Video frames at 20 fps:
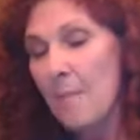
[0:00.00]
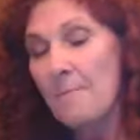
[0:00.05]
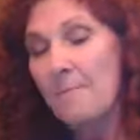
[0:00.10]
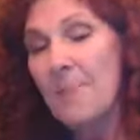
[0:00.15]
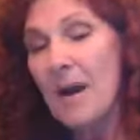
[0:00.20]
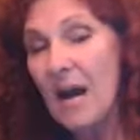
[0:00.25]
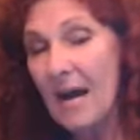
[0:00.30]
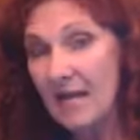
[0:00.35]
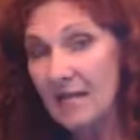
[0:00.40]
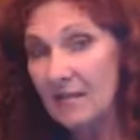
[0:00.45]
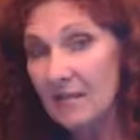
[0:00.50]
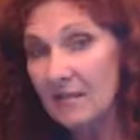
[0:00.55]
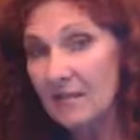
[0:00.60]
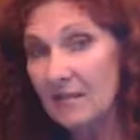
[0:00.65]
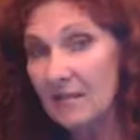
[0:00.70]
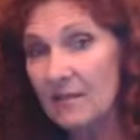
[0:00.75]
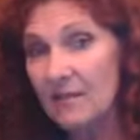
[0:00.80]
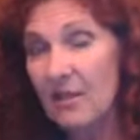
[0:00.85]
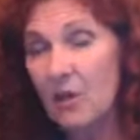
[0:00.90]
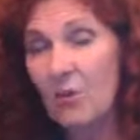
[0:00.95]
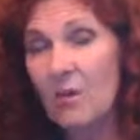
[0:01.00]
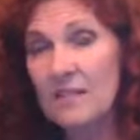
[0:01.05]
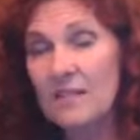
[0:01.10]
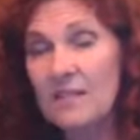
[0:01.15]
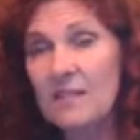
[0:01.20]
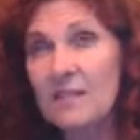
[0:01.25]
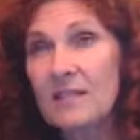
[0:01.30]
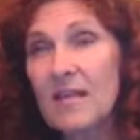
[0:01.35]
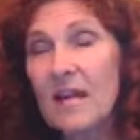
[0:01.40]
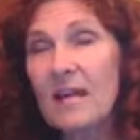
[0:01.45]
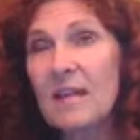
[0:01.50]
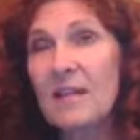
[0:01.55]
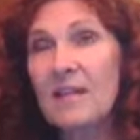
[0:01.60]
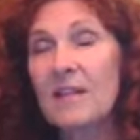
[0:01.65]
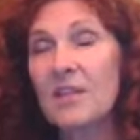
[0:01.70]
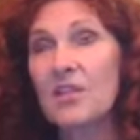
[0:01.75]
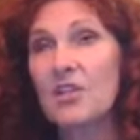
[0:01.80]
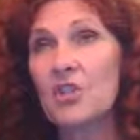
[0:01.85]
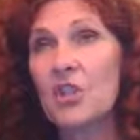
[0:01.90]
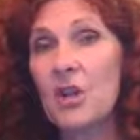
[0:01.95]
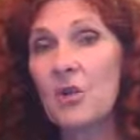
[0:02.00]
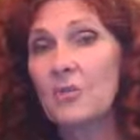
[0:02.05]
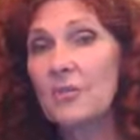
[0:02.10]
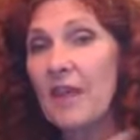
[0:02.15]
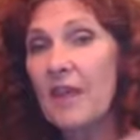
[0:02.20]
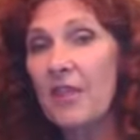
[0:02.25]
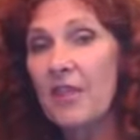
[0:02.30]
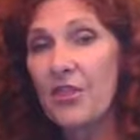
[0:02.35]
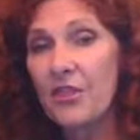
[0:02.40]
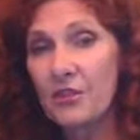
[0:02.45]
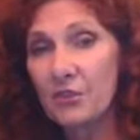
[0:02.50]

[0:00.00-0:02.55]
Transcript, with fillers: But there was a study that showed that